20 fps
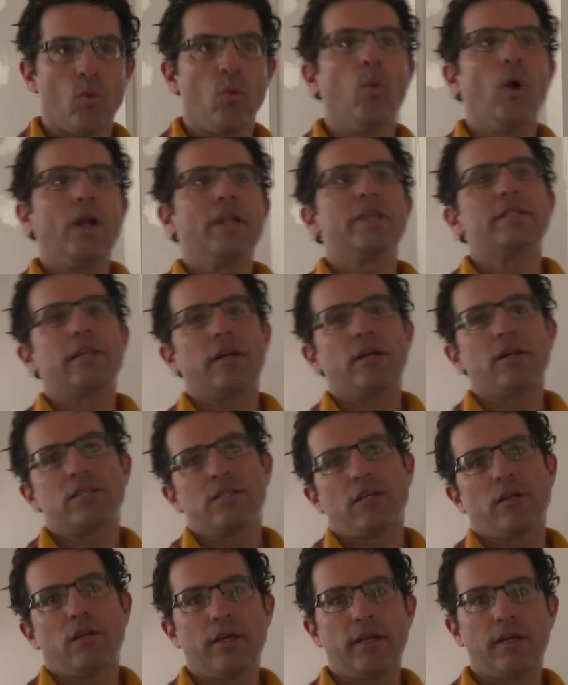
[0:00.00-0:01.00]
What is air
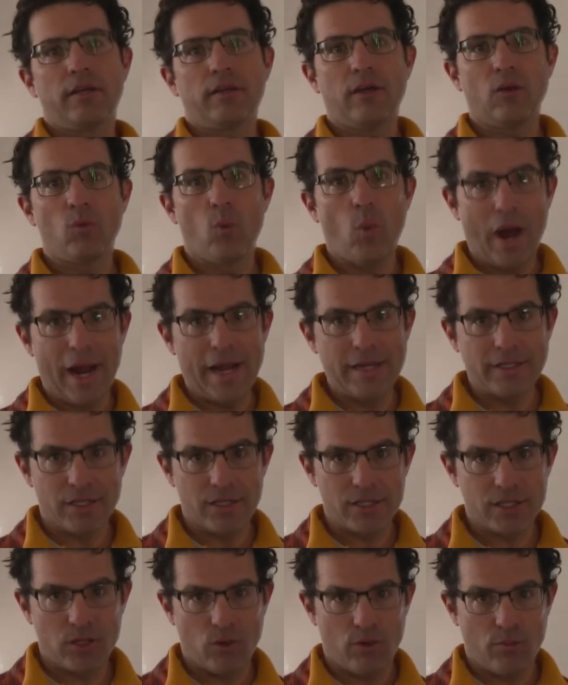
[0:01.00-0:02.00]
sealing and why is
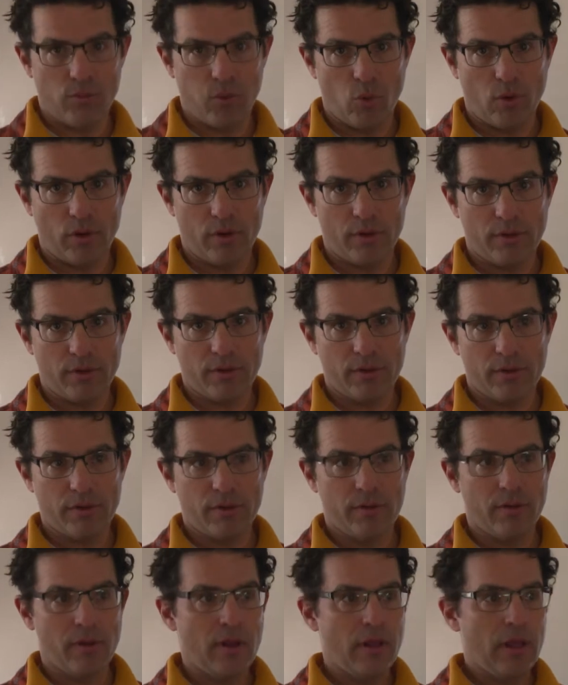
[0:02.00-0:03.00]
it so important?
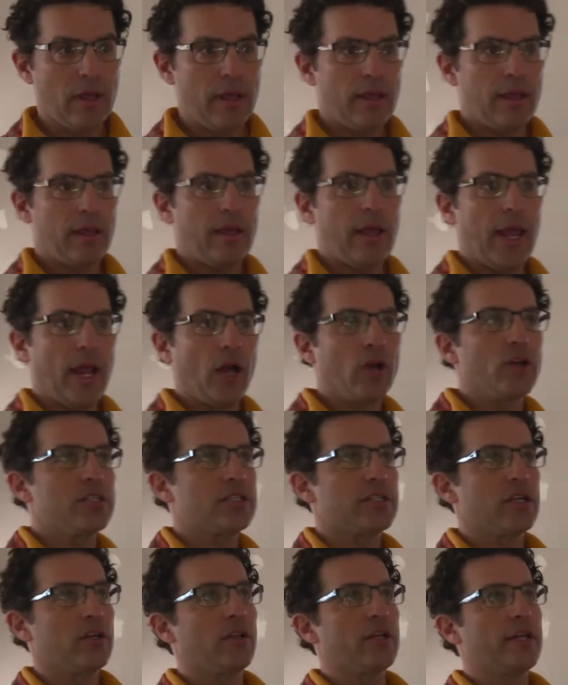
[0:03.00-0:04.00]
Air
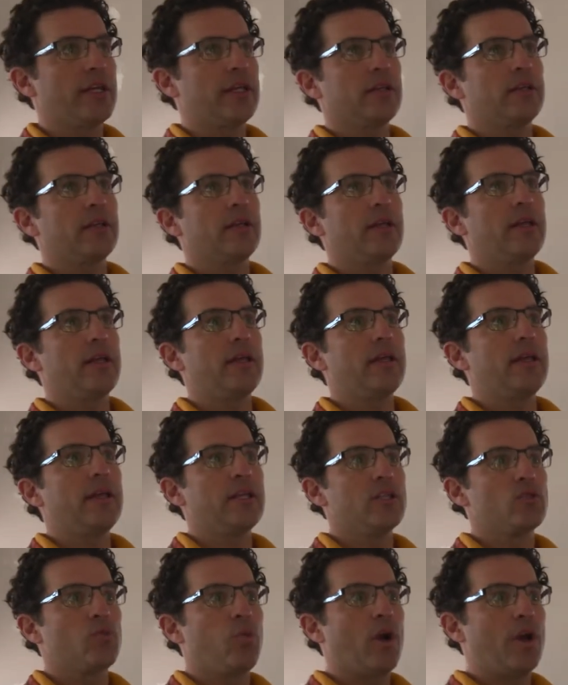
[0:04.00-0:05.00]
sealing
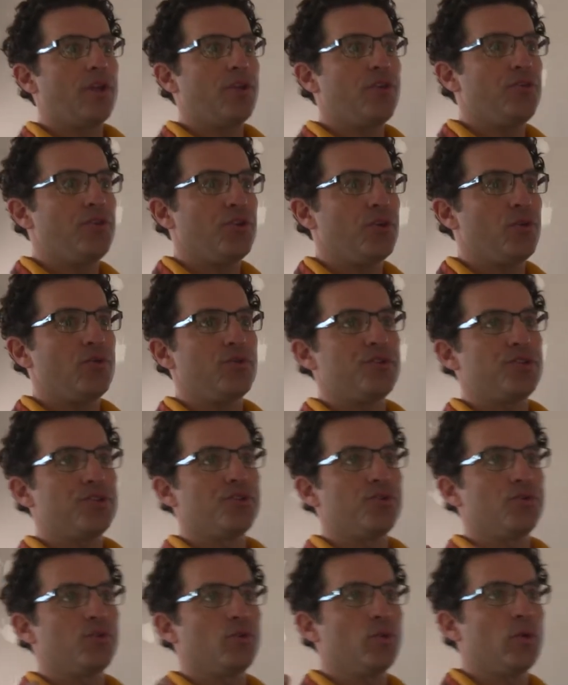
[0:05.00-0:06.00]
is what you do
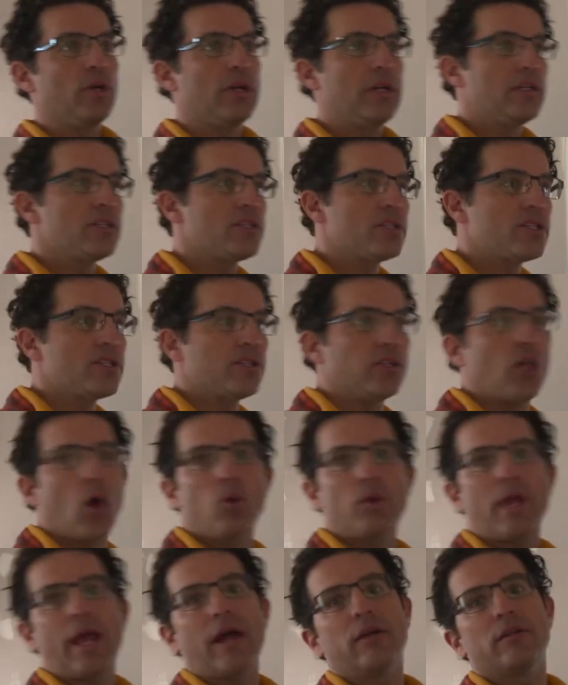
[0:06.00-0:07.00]
to
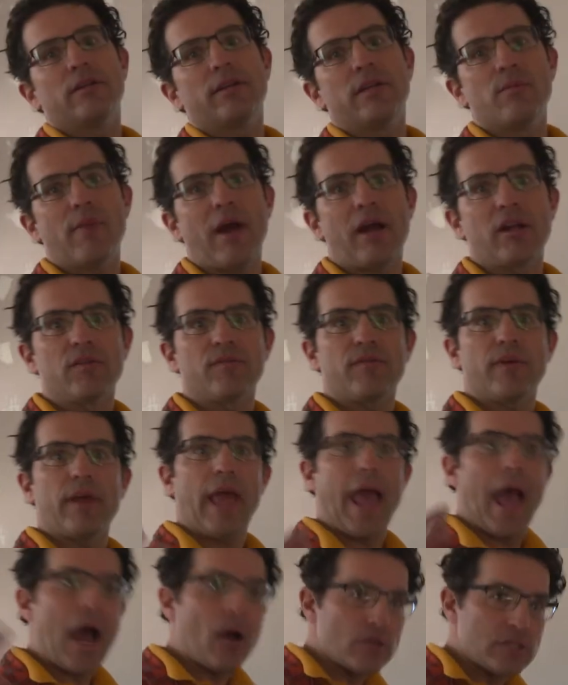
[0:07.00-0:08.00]
slow down the amount of
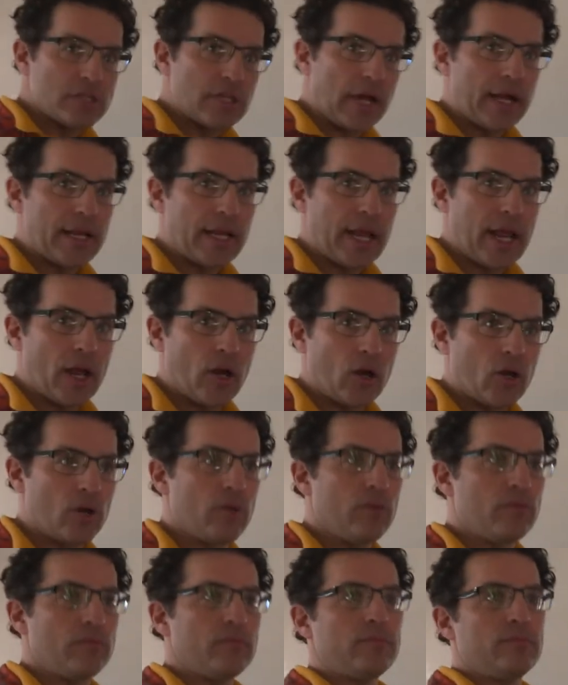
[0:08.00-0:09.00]
outside
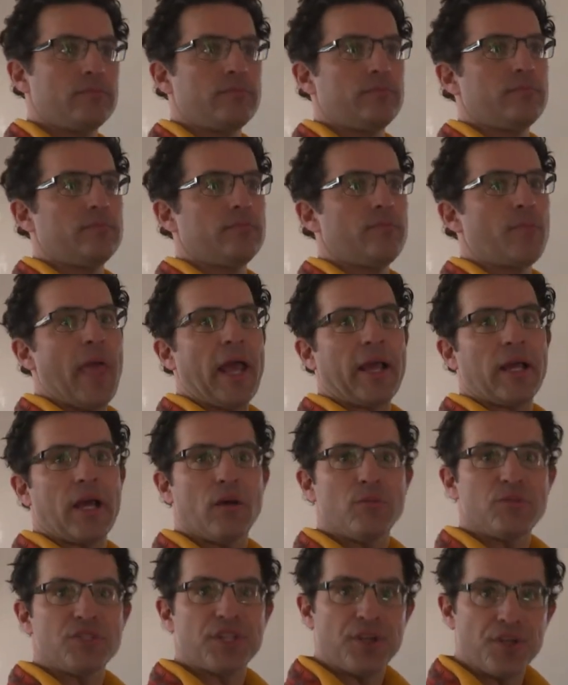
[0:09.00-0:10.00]
air that
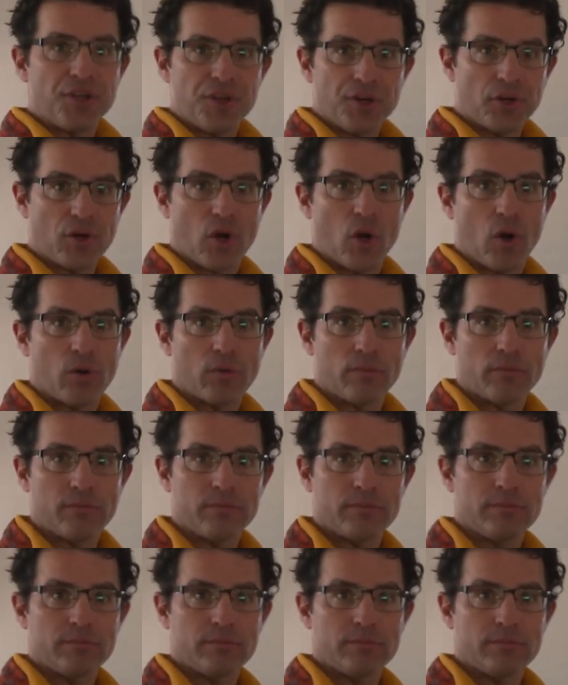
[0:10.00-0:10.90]
comes into your home.